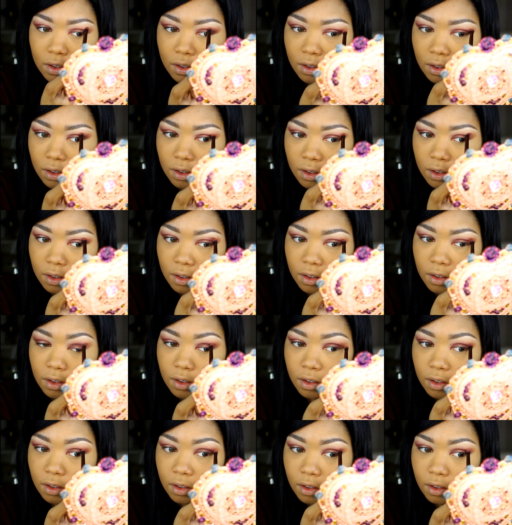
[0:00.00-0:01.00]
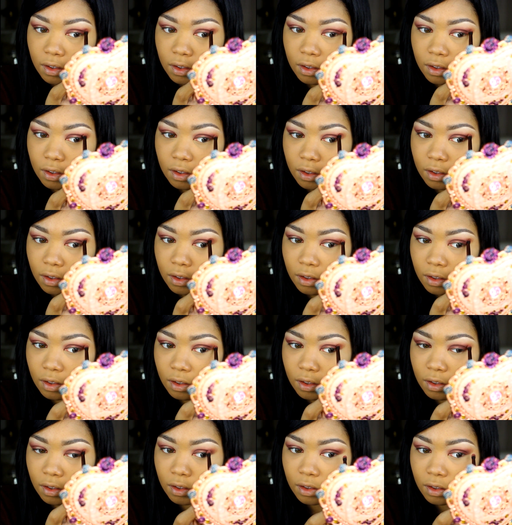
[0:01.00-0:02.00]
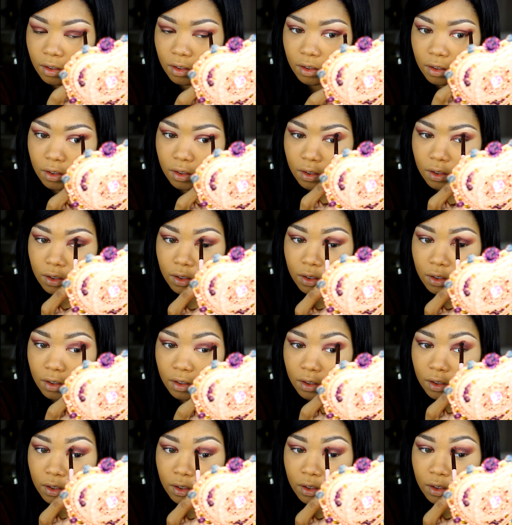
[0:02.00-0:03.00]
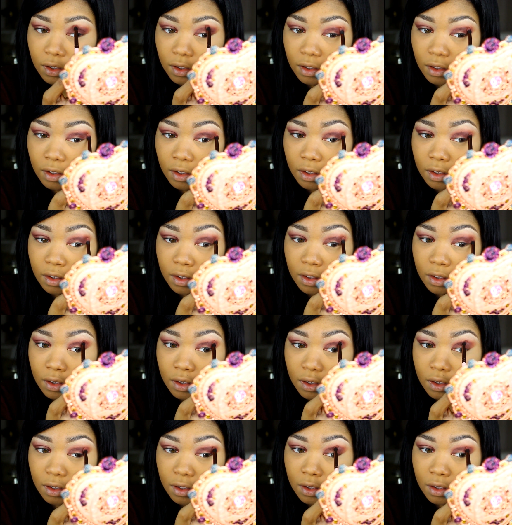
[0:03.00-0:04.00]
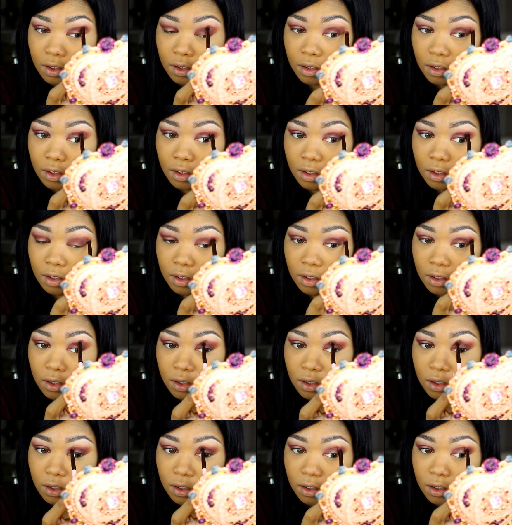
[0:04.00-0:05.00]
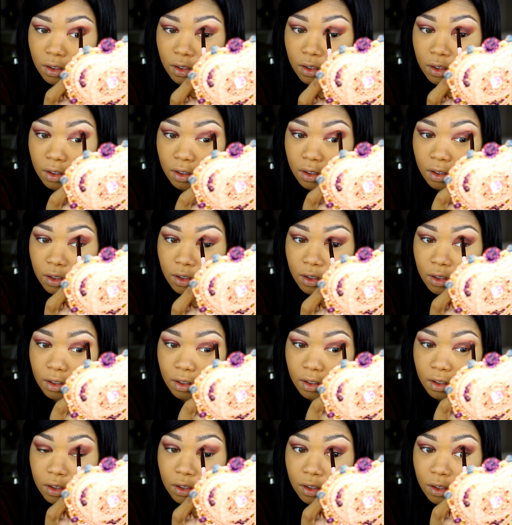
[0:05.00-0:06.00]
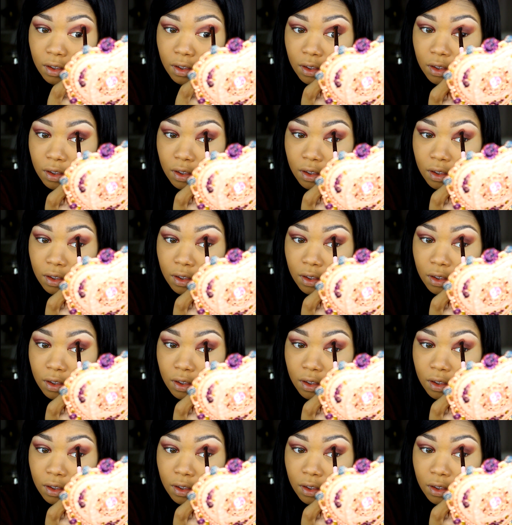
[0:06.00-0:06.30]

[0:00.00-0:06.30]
Nothing is said.